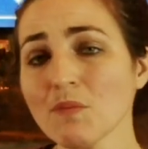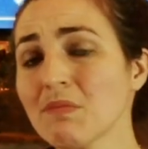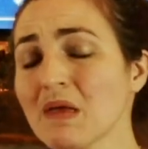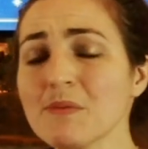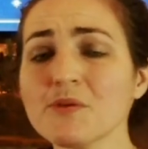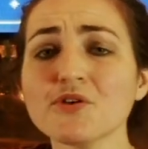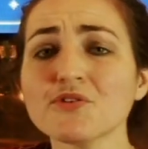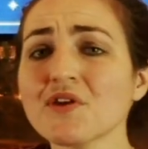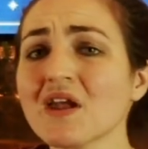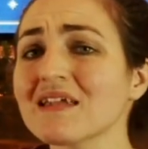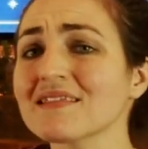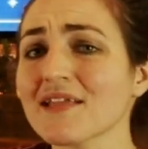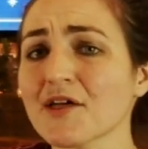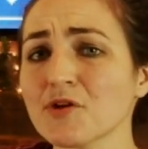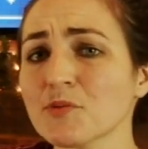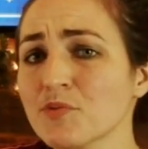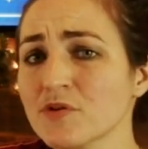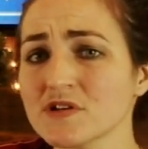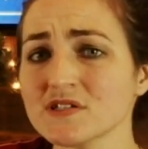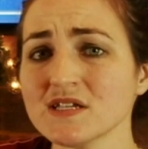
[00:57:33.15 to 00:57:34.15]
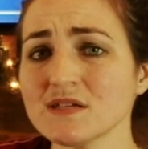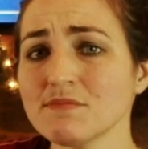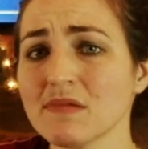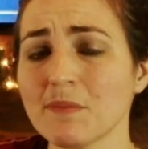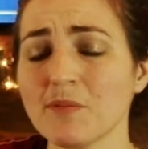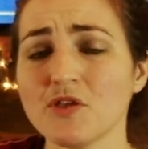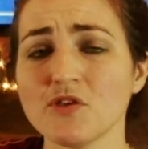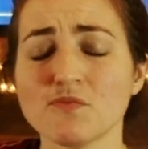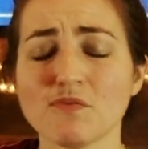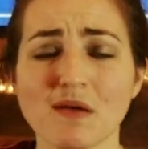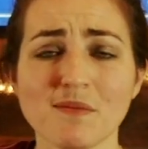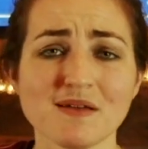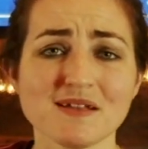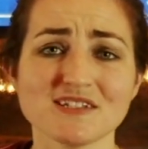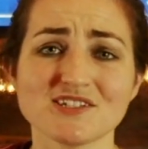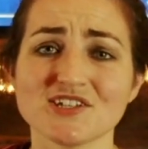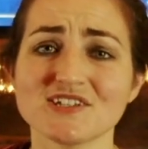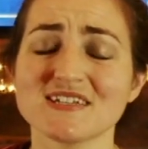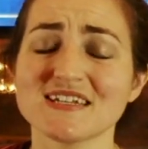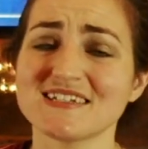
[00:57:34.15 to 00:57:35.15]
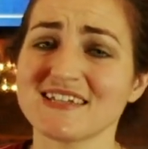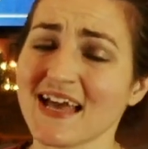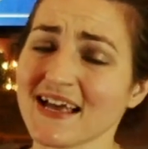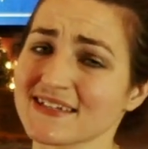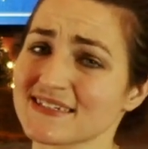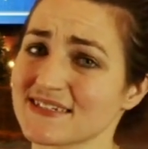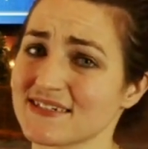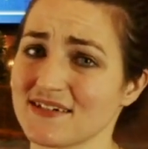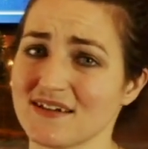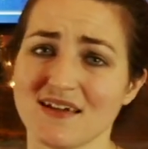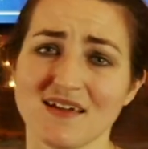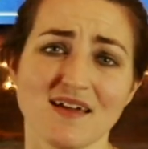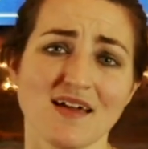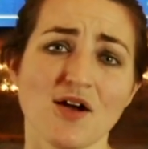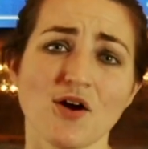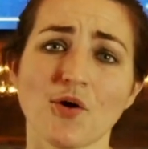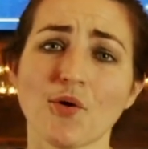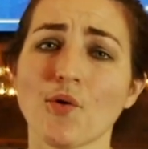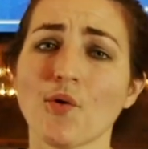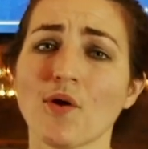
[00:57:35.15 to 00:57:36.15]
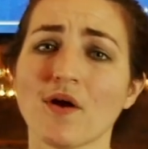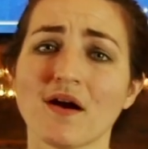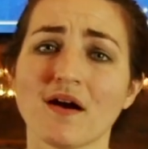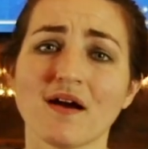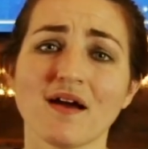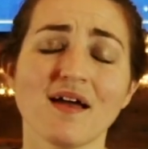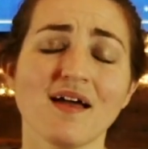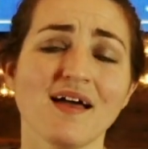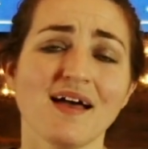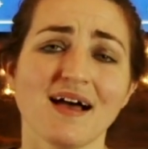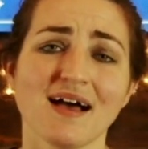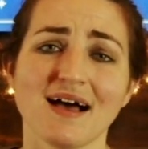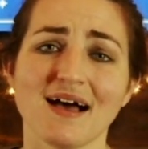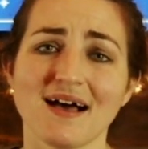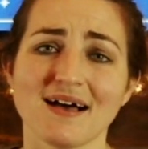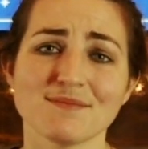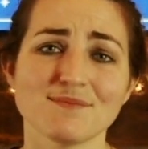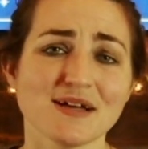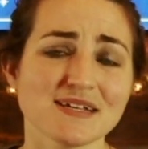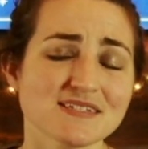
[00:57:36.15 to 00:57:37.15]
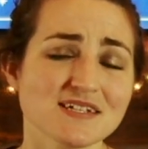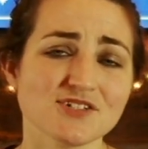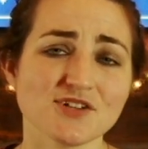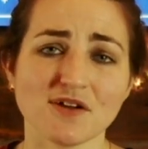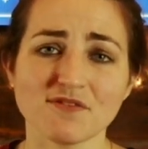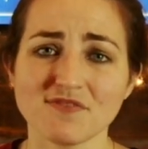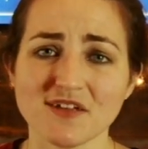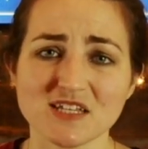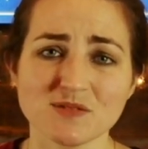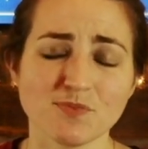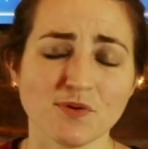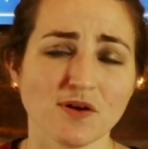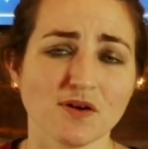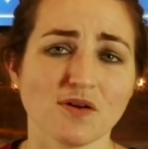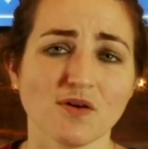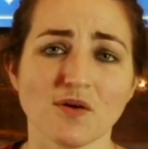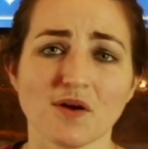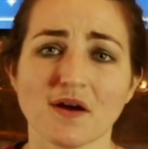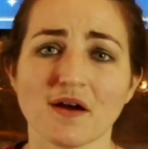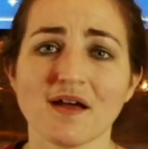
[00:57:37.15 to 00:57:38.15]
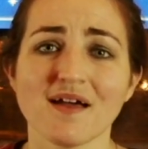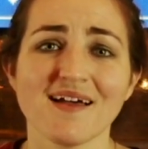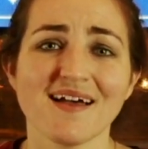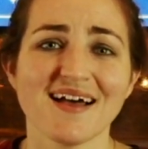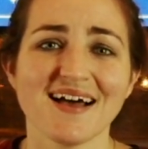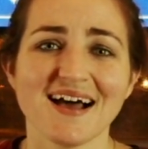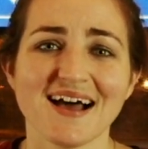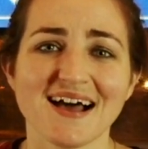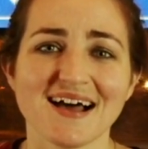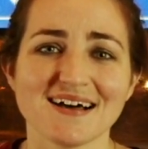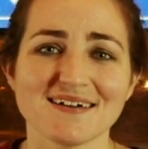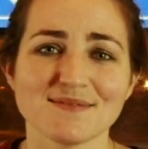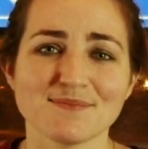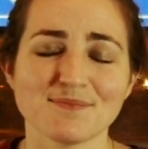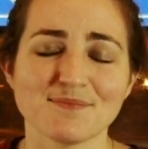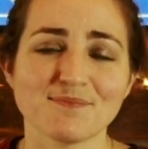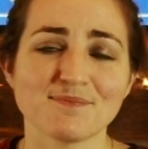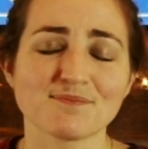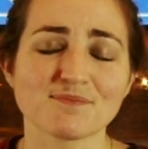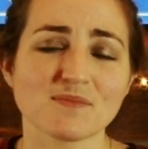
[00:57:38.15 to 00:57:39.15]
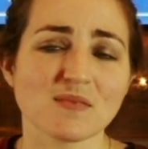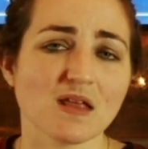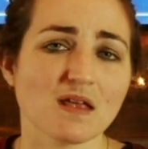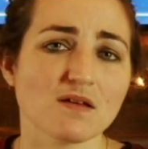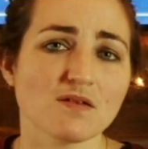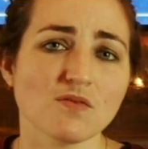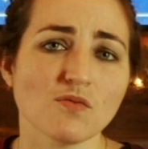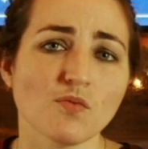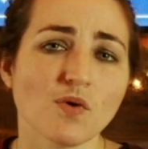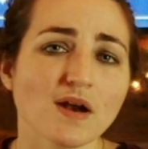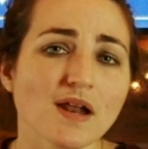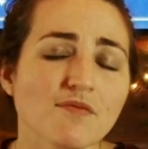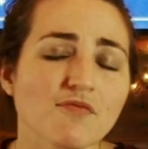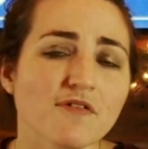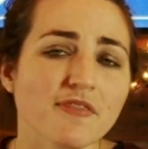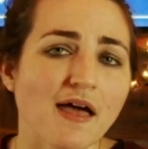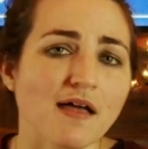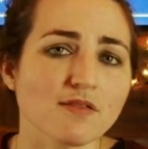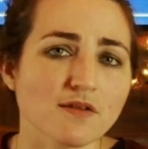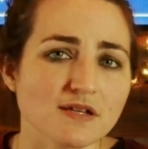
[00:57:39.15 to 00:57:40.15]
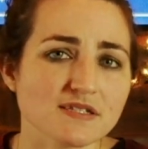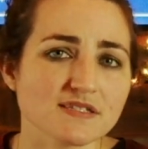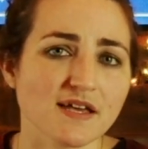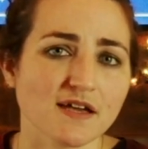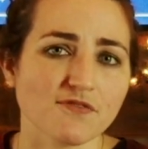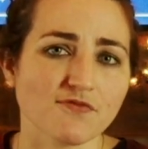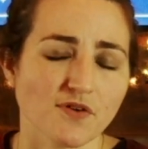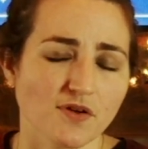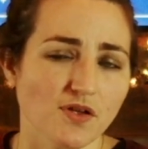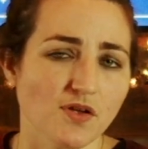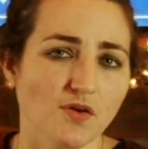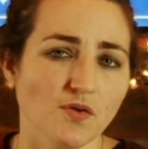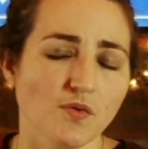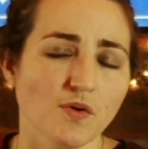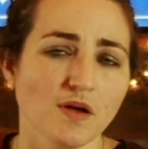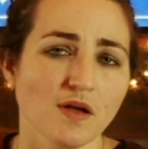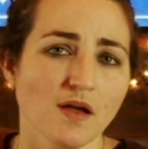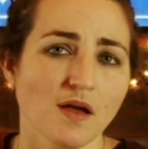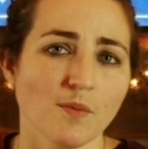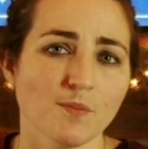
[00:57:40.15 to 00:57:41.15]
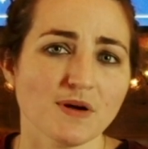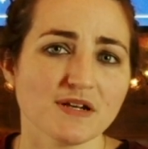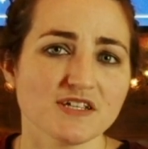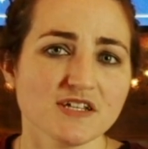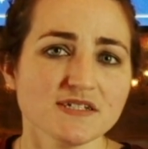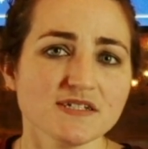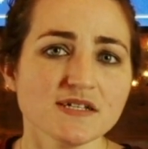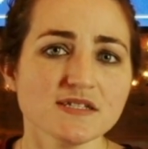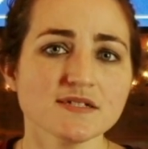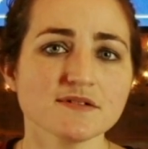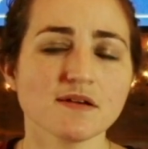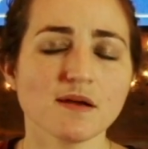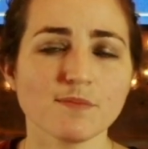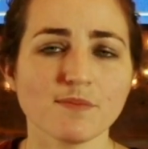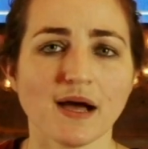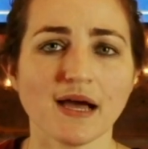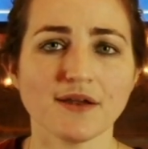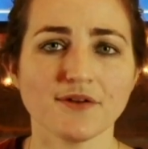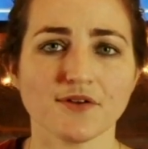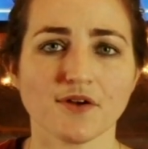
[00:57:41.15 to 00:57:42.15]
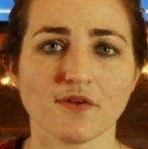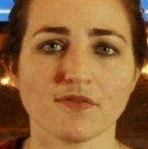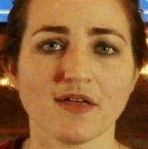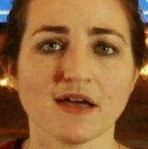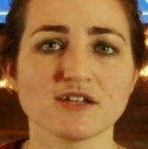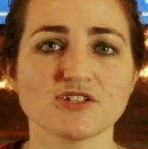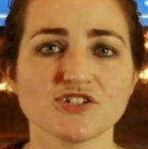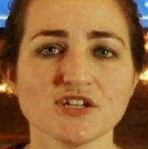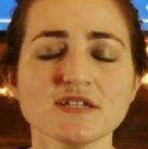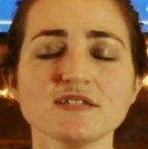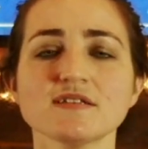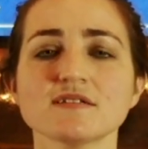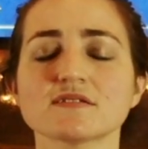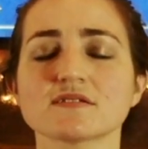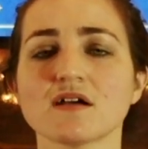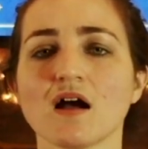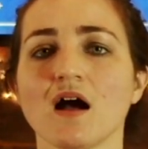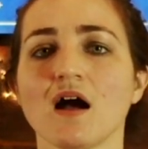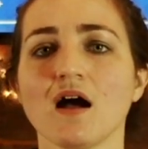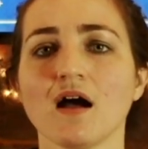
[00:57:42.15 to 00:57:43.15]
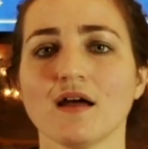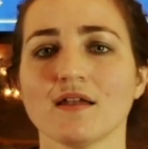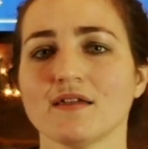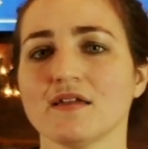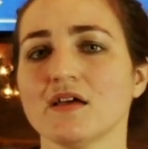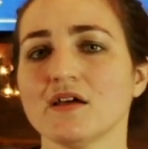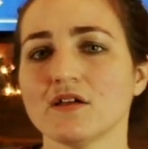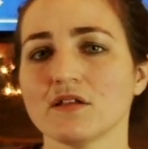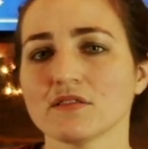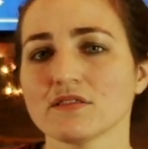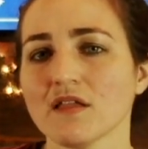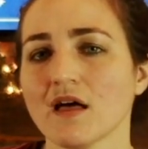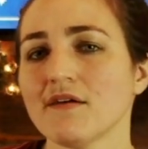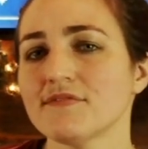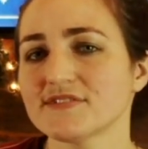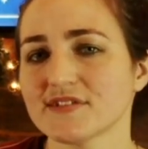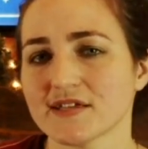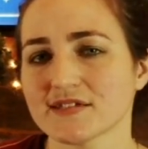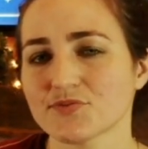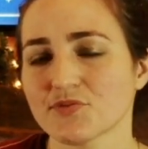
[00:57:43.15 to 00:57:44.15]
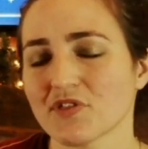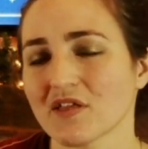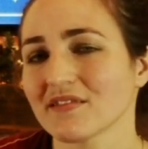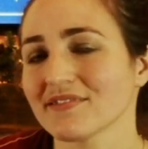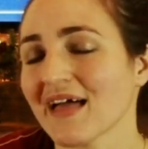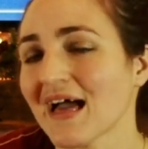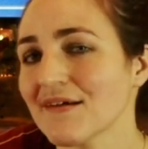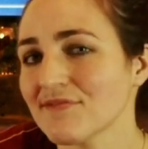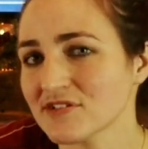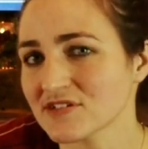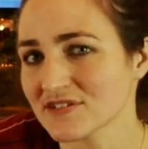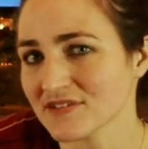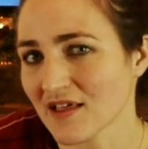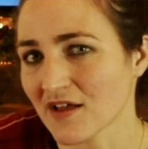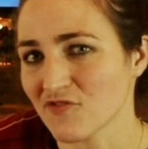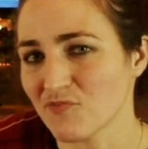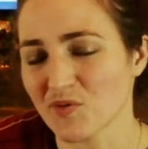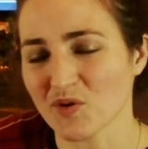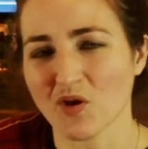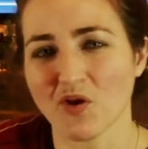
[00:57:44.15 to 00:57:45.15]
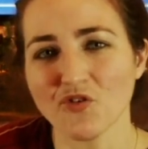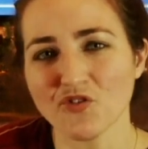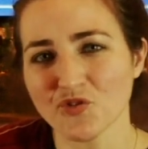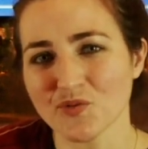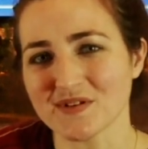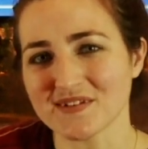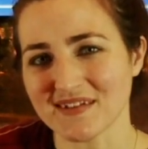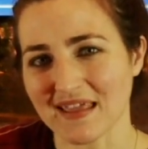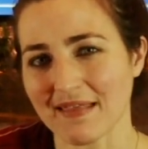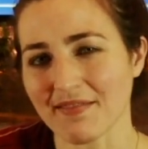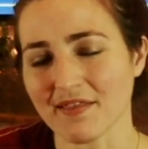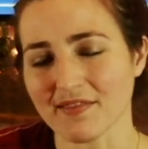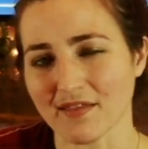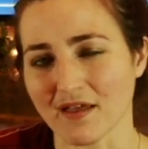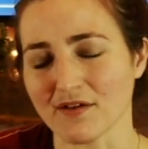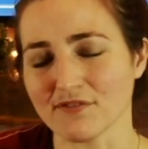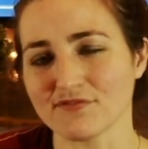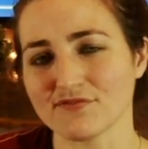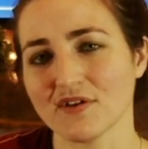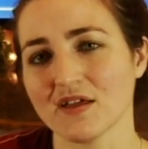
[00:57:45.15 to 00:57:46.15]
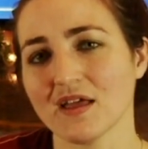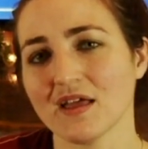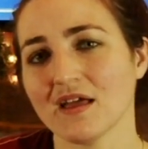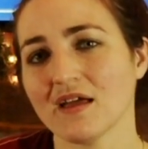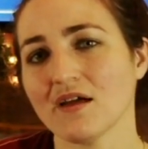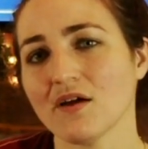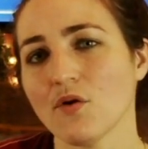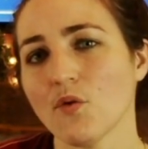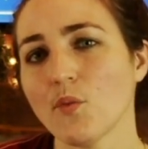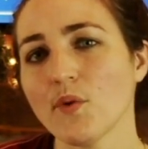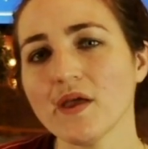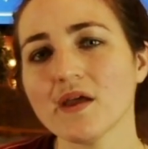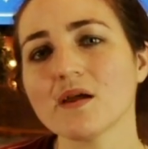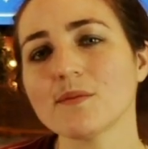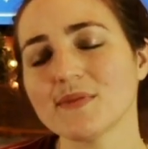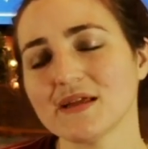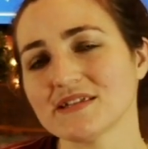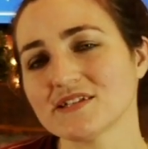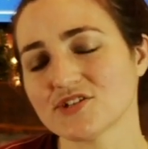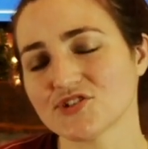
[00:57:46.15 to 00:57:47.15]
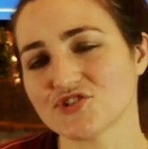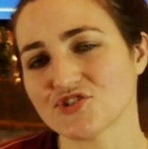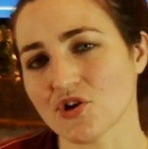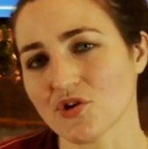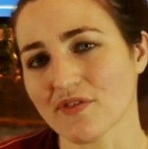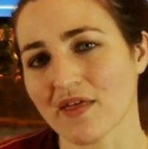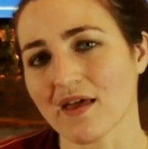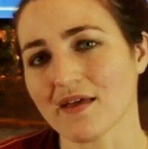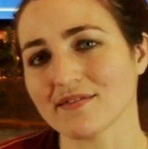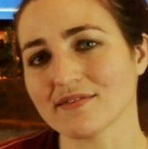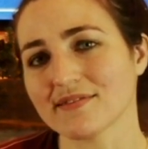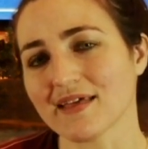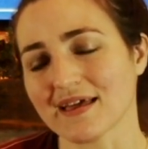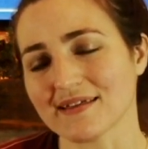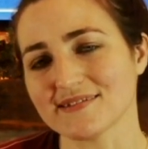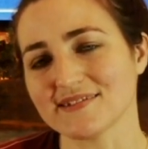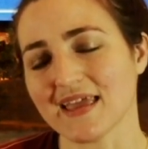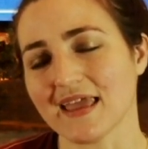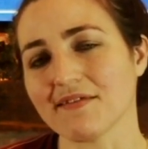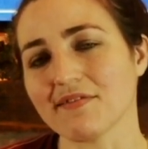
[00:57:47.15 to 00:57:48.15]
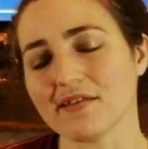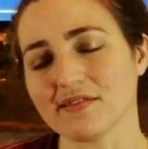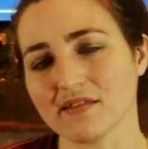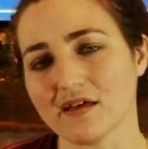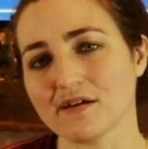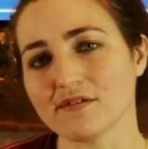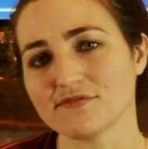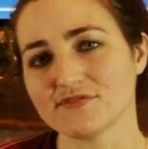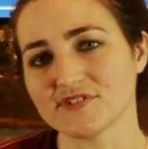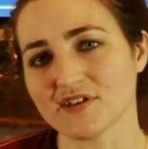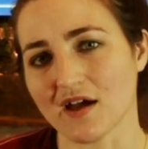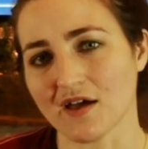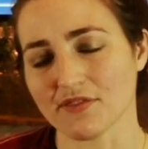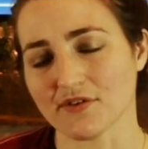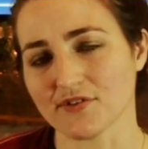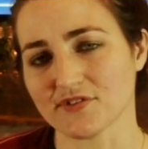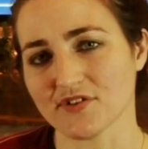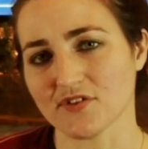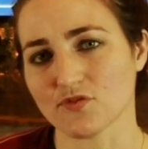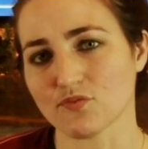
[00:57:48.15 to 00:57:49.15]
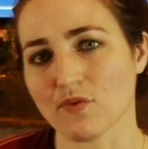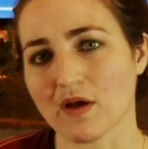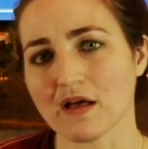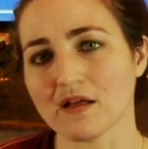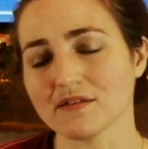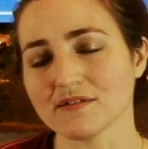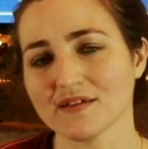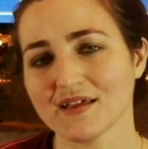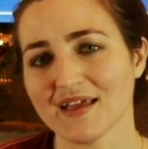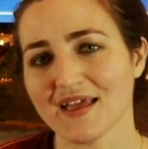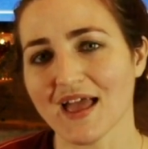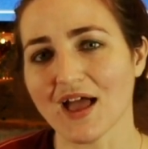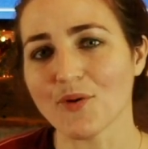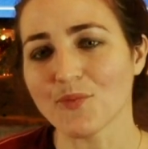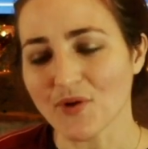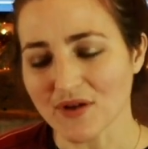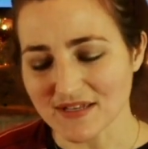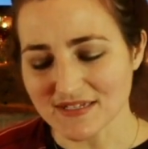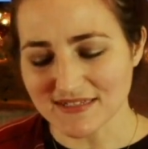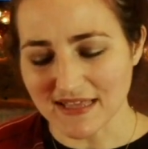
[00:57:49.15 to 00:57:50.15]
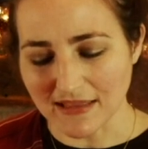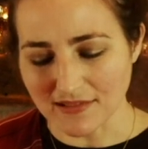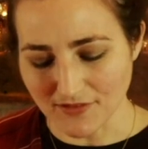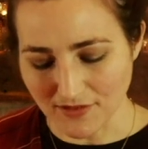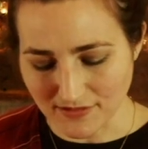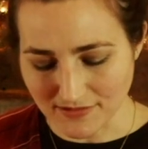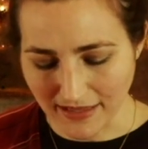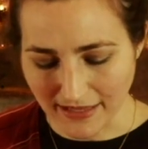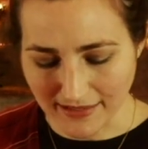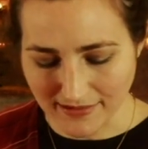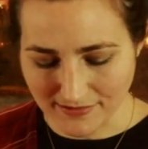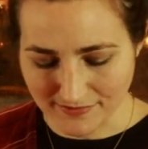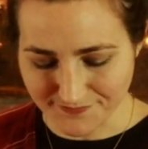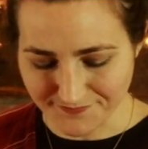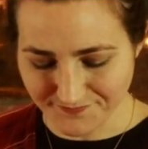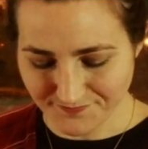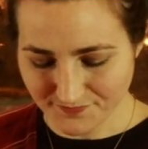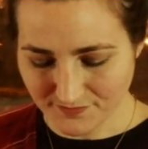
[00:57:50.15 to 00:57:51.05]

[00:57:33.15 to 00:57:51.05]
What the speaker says: Maybe you're not a letter person. Maybe it's just a text or a message on Facebook or whatever that looks like for you. But just as a reminder that just as God loves us with a lavish love, but also a daily love, we are meant to show that daily love to others as well. And what does that look like?